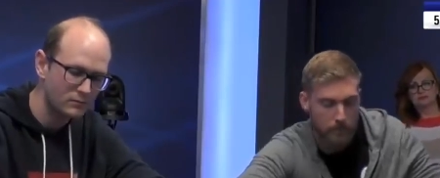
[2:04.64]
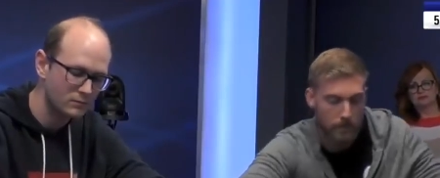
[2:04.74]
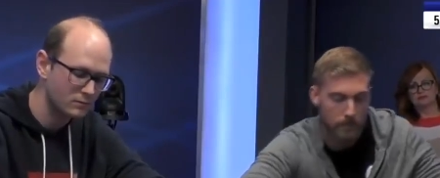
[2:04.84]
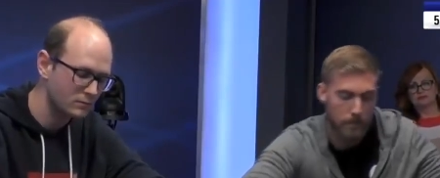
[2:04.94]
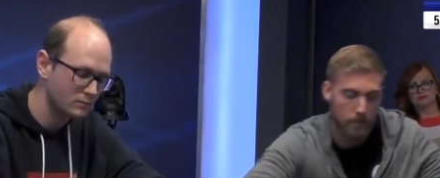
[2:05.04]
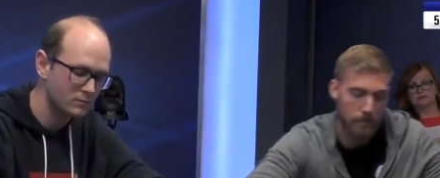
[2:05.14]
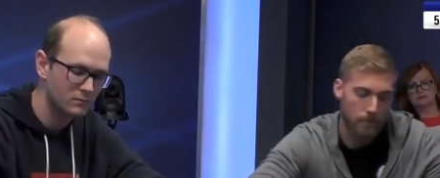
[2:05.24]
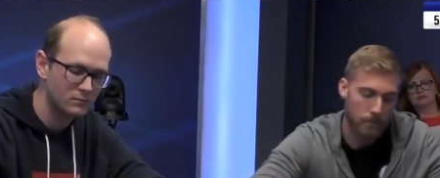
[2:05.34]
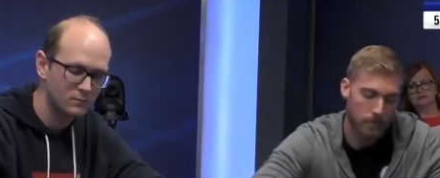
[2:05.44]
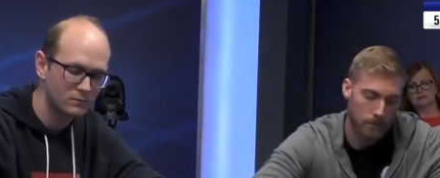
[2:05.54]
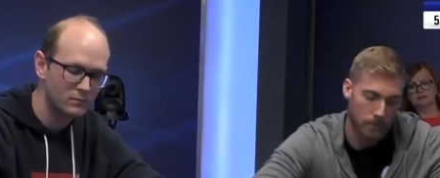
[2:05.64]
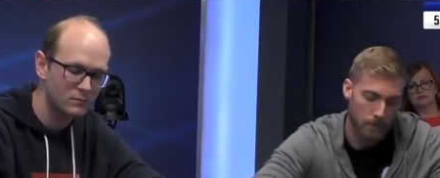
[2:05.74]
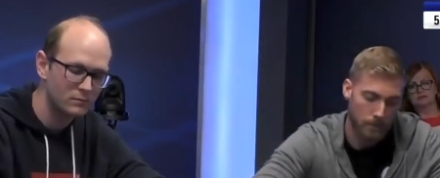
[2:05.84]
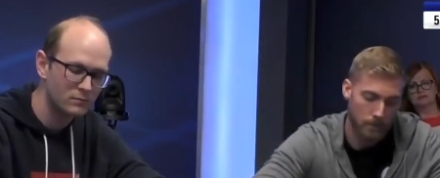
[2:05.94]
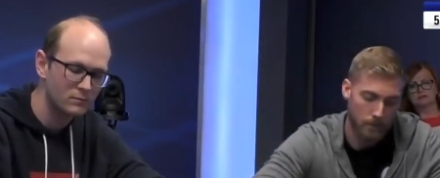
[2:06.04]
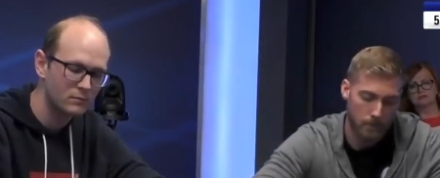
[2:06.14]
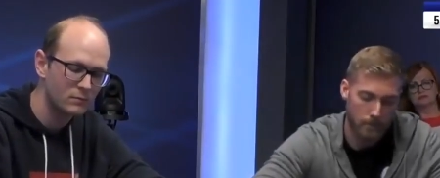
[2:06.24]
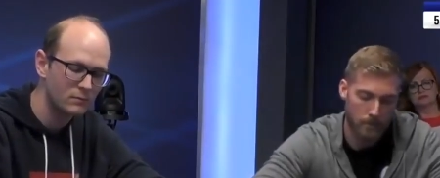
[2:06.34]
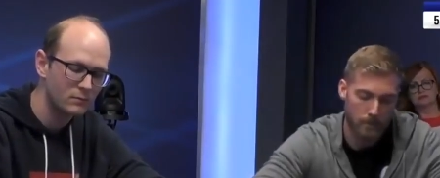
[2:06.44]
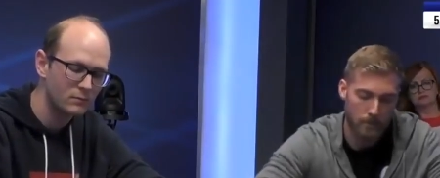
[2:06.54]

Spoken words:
(no one is talking)